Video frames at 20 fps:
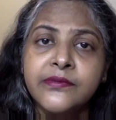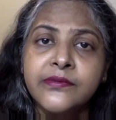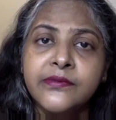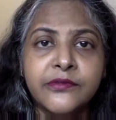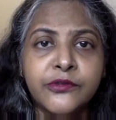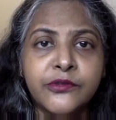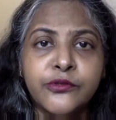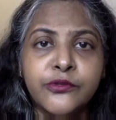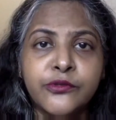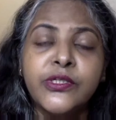
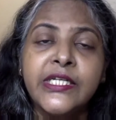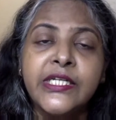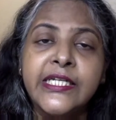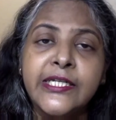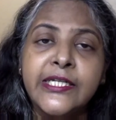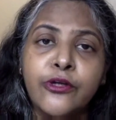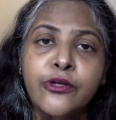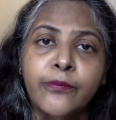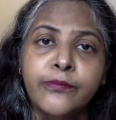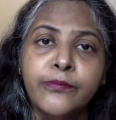You don't need an
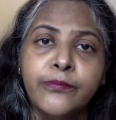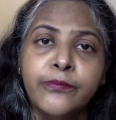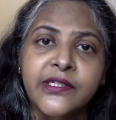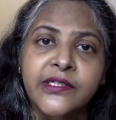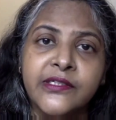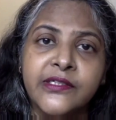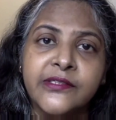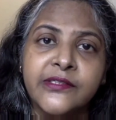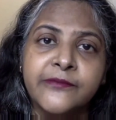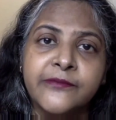
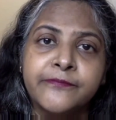object.